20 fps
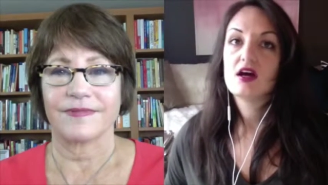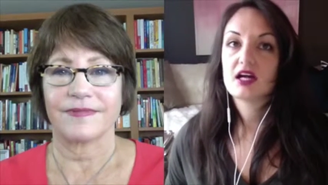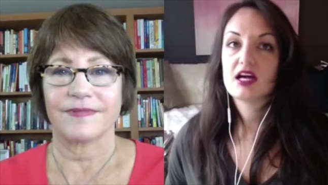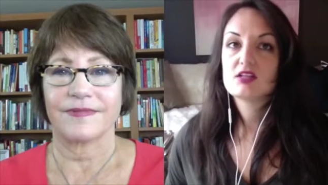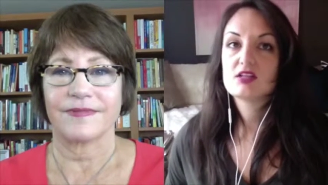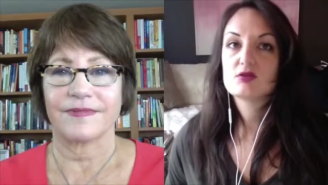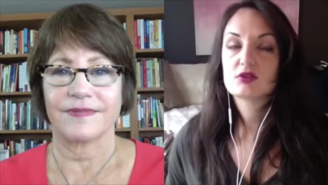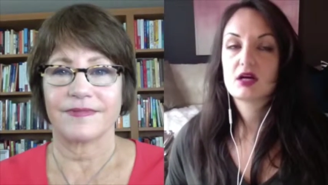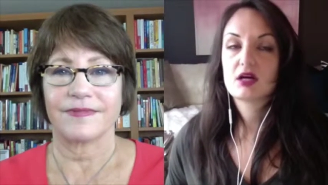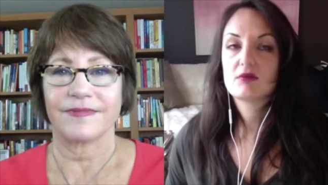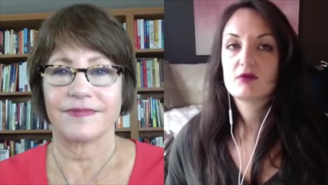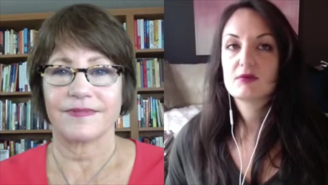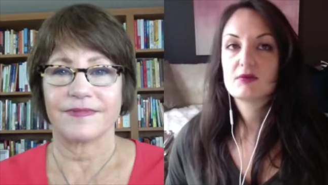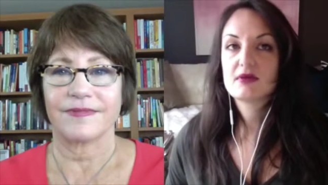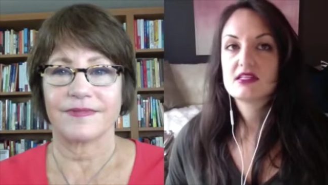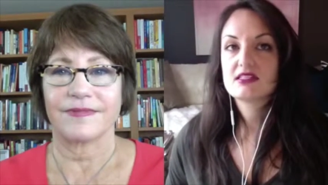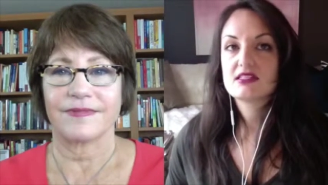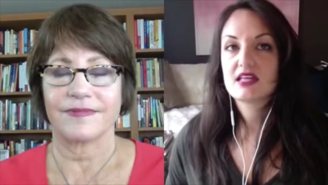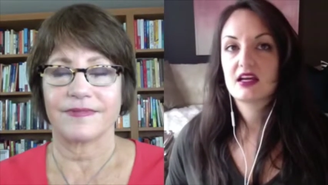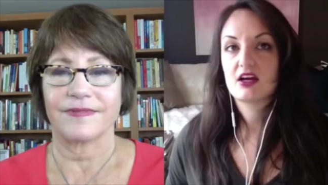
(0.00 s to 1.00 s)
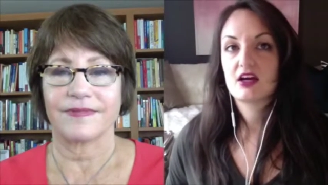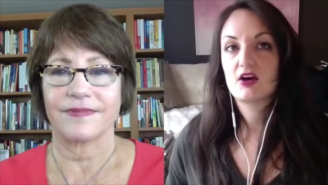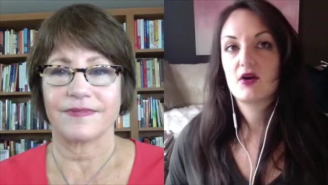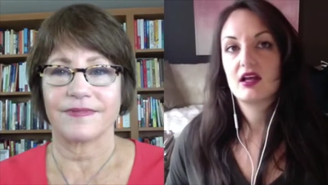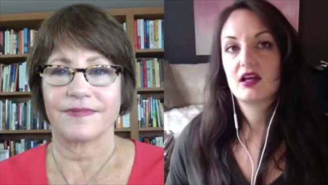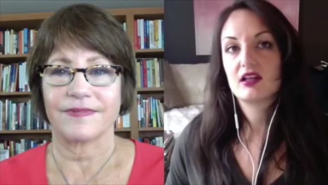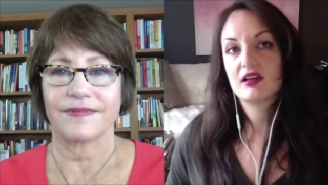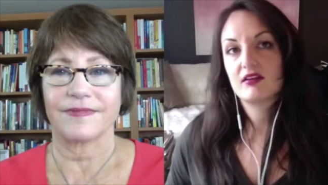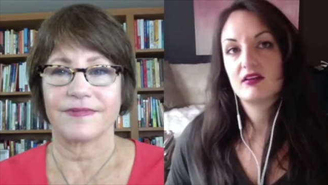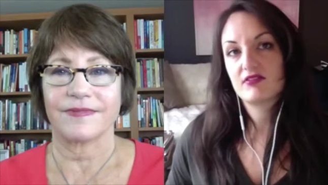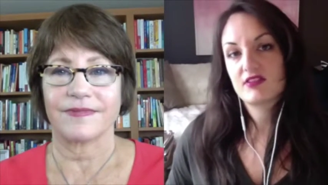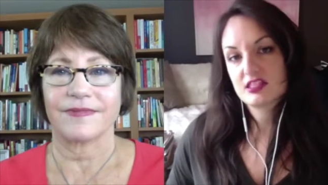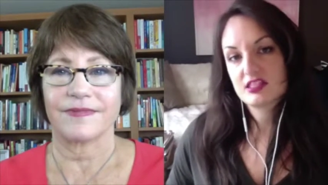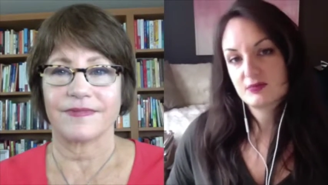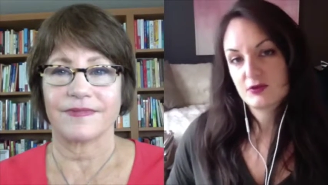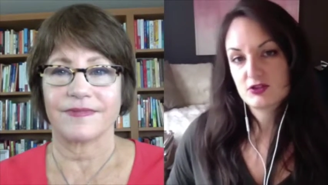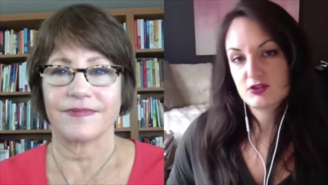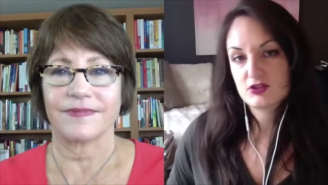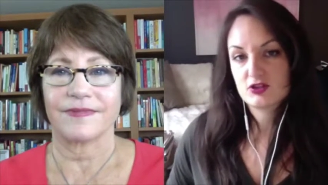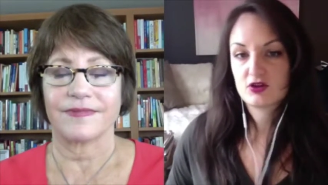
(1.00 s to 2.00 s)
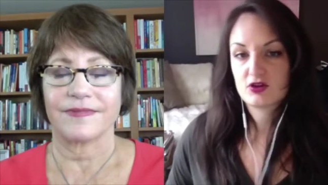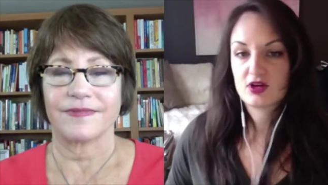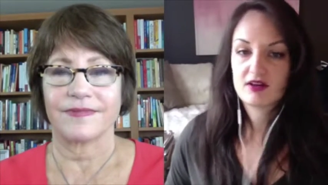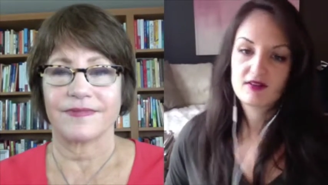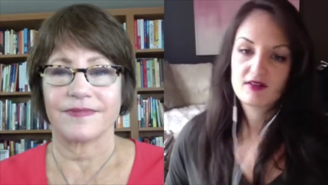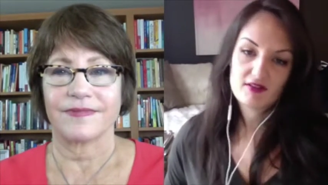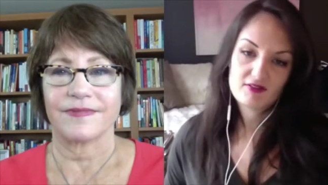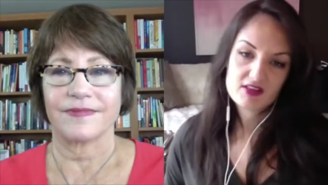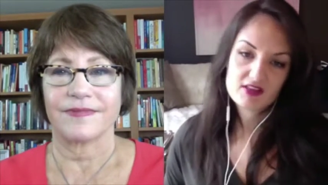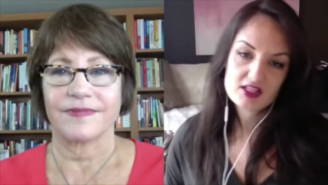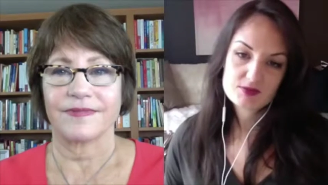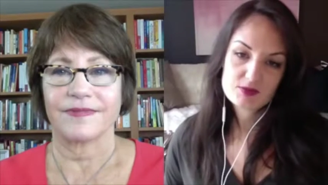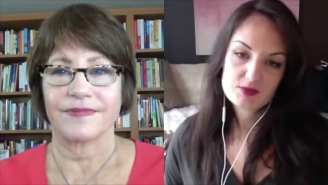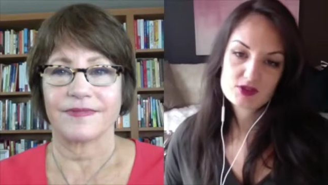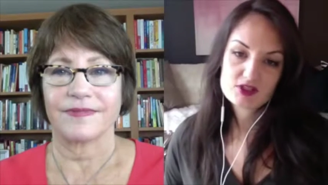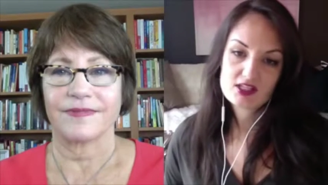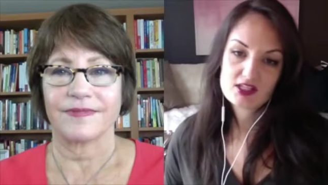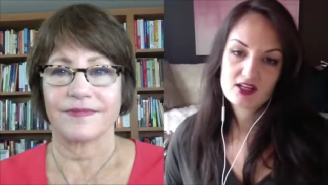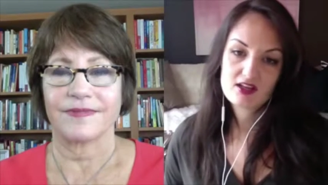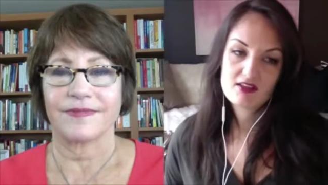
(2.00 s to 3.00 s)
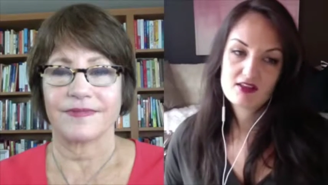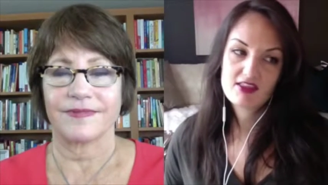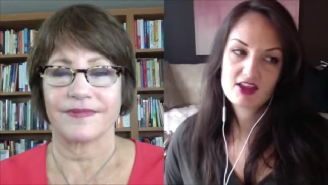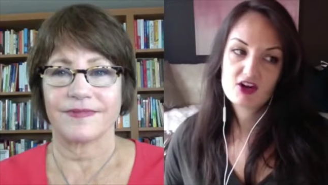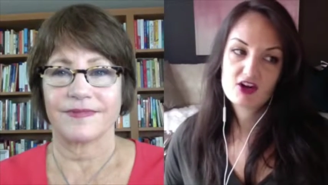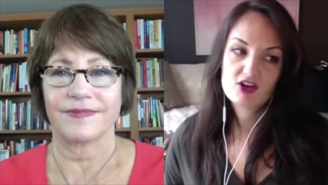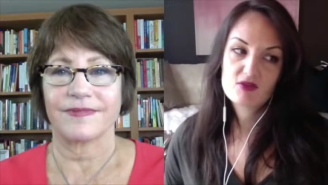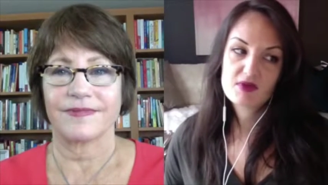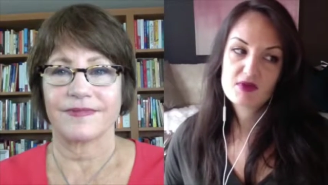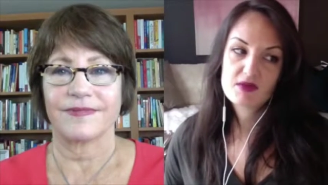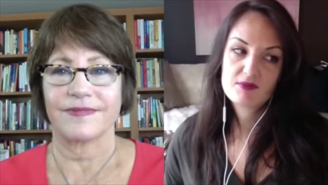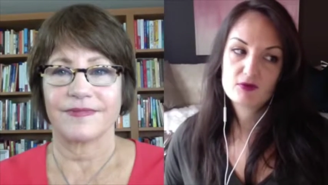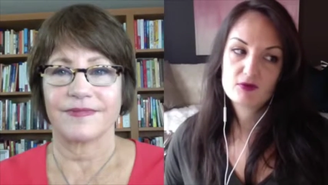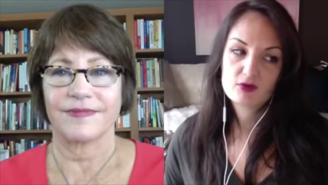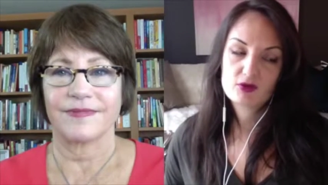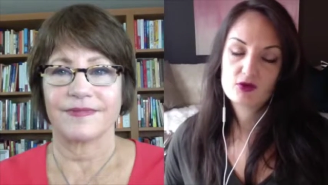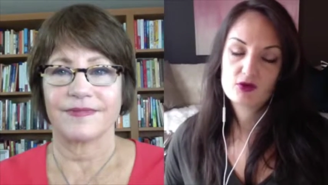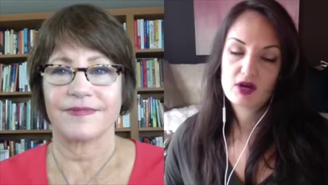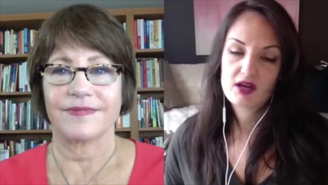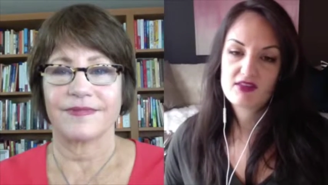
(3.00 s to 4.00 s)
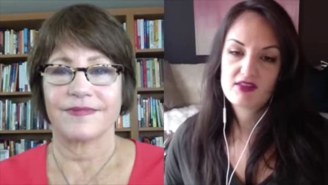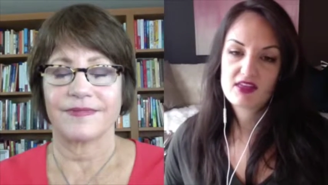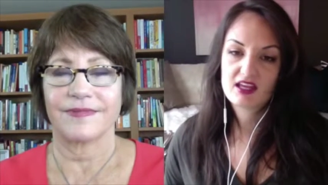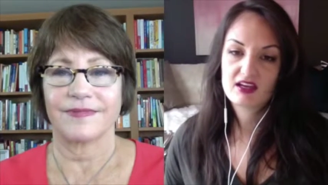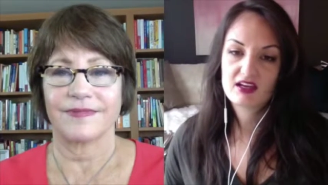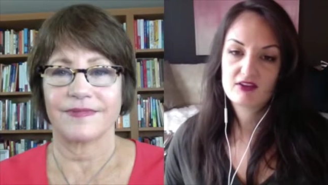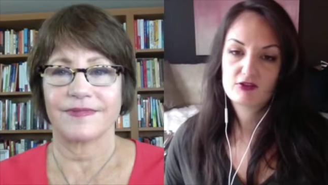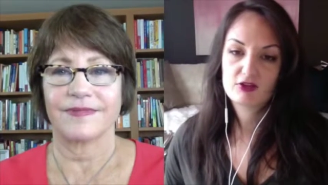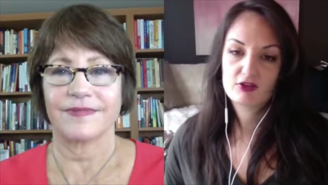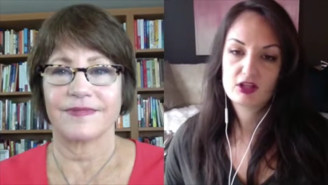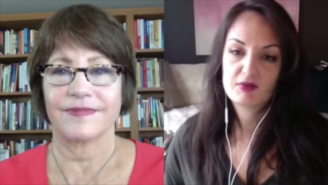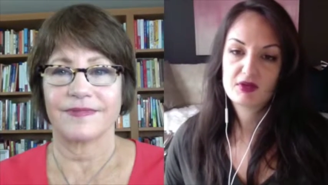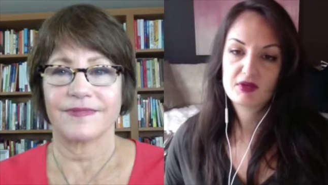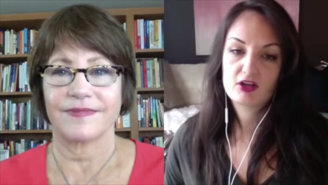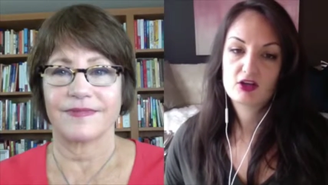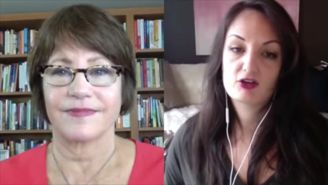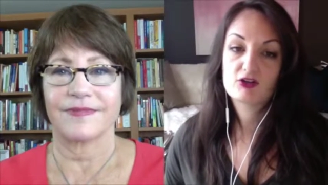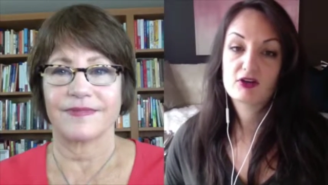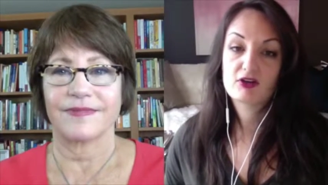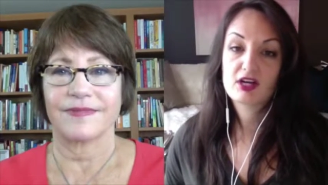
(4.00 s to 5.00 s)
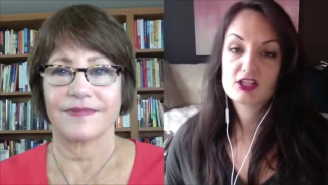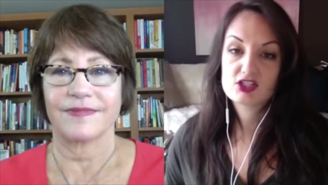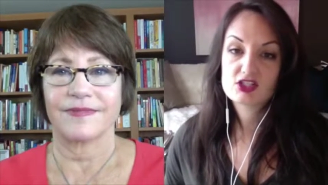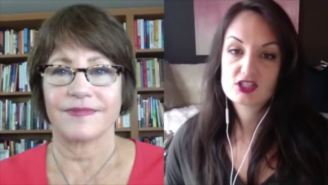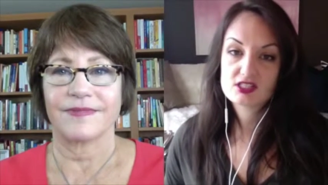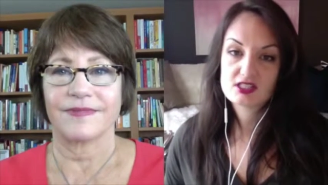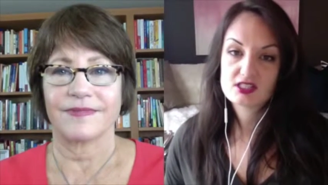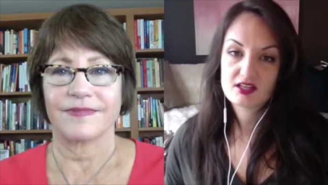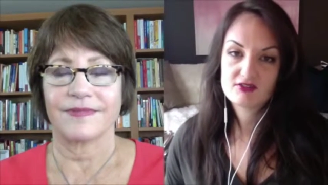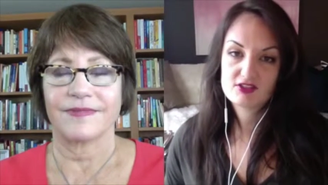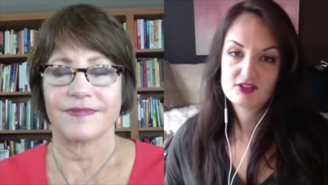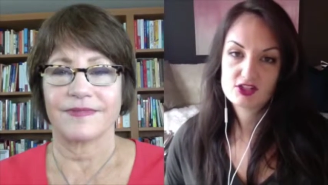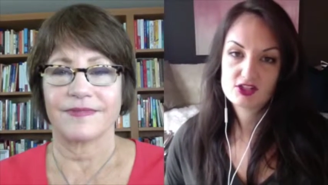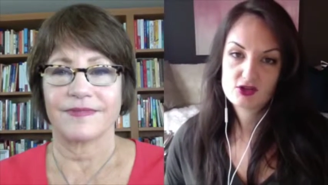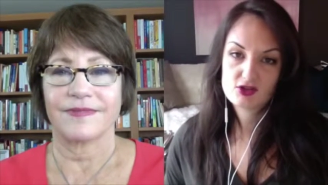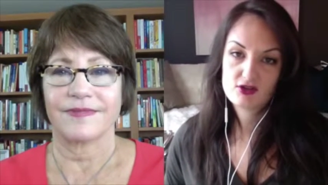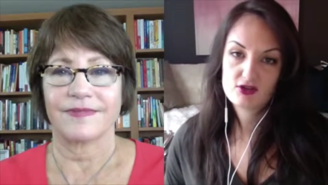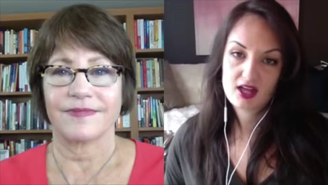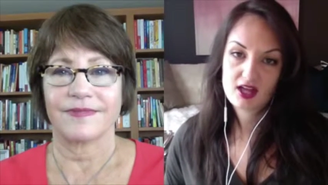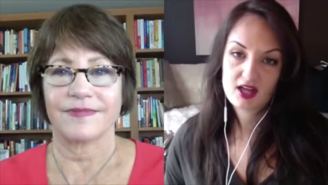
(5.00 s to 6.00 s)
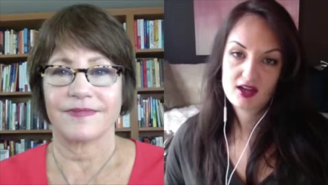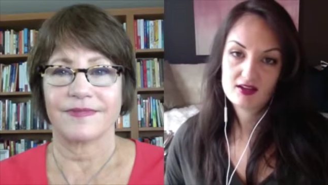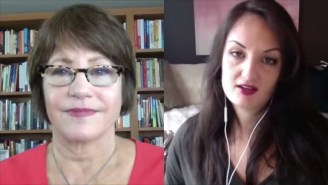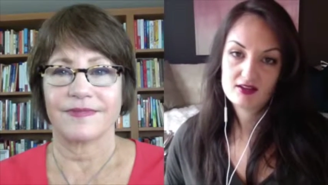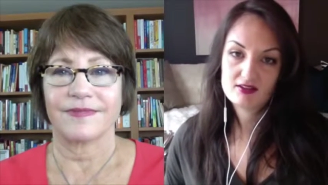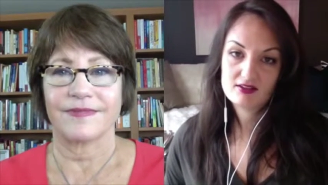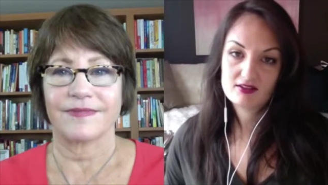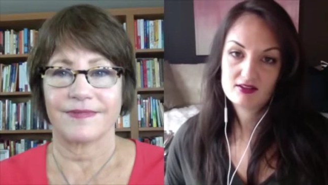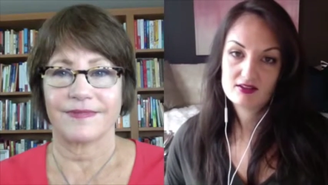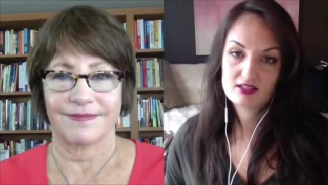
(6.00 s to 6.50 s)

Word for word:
Speaker 1: clients will come to me saying, oh, I love this person or I love this person, they're the people who I think have really been courageous enough to do that,